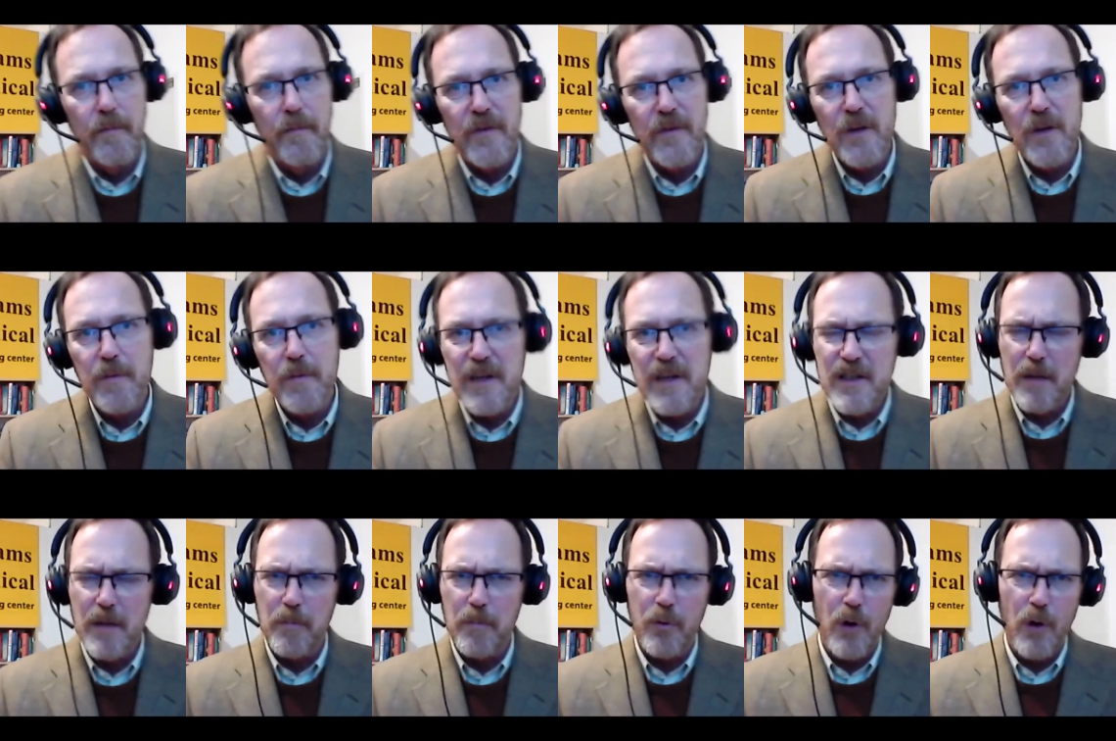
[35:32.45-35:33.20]
you'd be
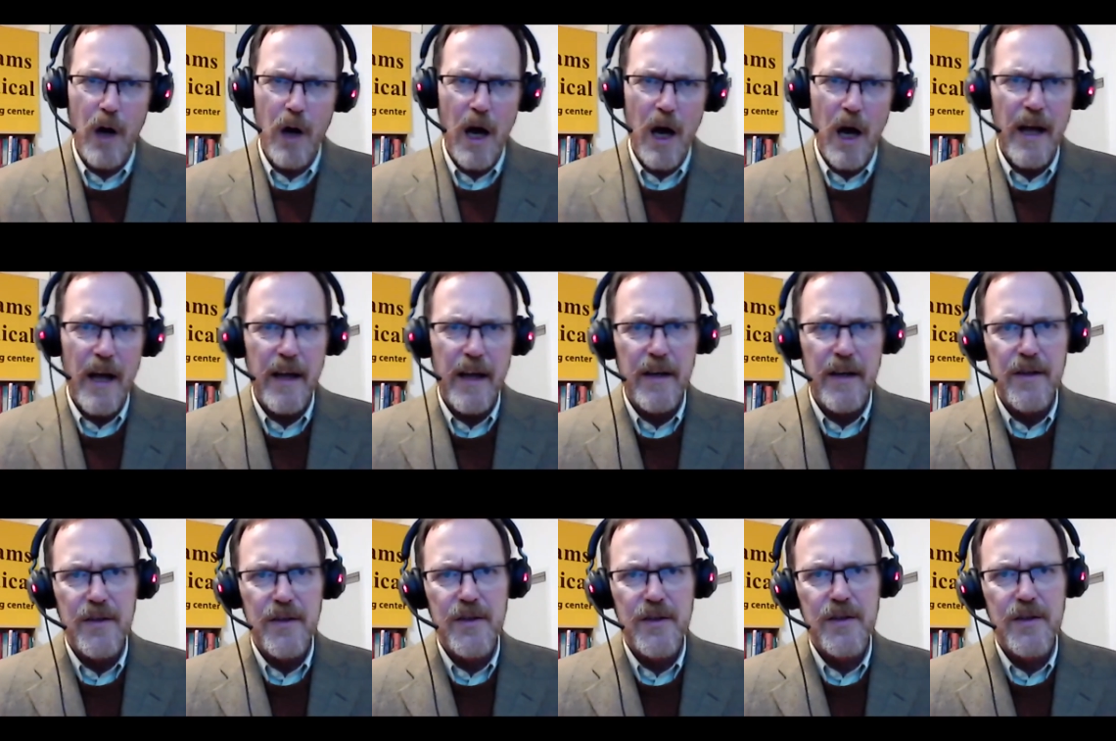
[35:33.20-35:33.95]

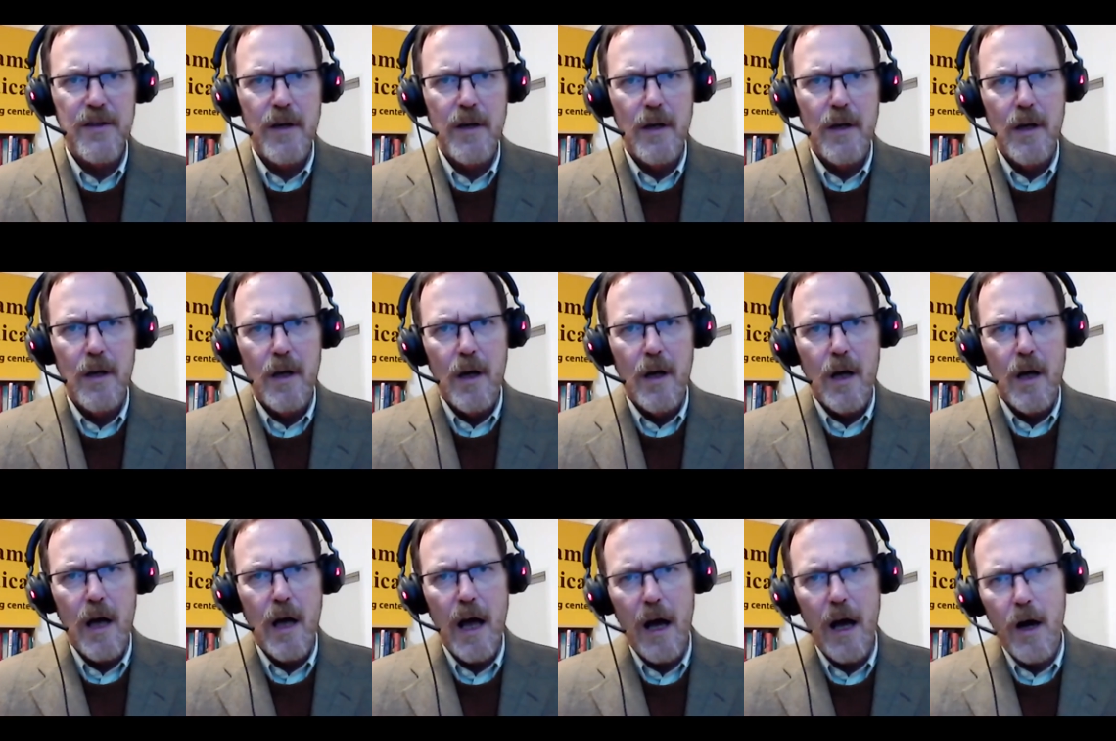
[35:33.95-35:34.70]
surprised
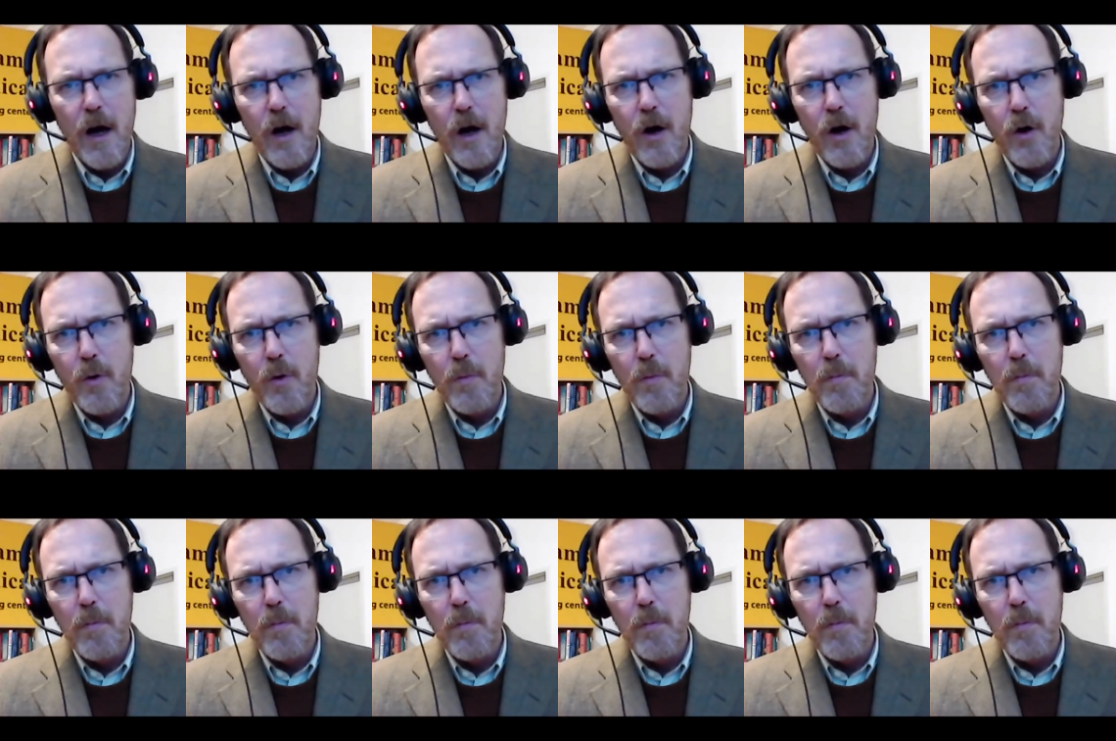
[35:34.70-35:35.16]
how